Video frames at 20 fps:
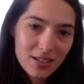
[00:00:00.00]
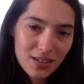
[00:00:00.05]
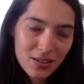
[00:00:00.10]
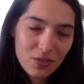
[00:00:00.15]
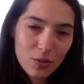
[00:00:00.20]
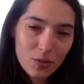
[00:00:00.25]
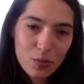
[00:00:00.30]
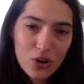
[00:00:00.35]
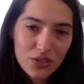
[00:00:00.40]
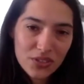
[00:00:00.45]
of a
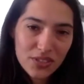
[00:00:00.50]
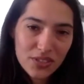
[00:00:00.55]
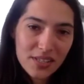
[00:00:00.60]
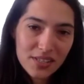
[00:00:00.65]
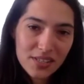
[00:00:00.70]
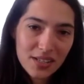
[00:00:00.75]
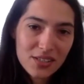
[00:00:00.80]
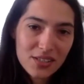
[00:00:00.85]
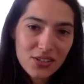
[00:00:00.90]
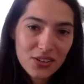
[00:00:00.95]
process
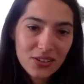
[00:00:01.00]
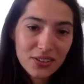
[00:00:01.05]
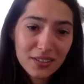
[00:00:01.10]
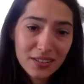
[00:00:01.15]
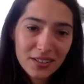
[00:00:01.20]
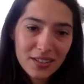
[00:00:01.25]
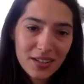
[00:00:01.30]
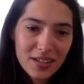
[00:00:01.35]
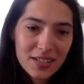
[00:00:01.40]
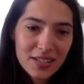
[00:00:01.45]
that started in
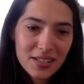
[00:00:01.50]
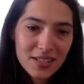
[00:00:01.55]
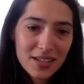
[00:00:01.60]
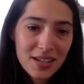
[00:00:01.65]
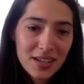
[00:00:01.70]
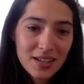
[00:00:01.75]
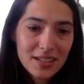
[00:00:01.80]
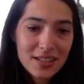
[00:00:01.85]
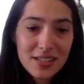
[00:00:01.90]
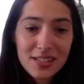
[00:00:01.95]
the
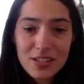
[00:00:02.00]
1990s.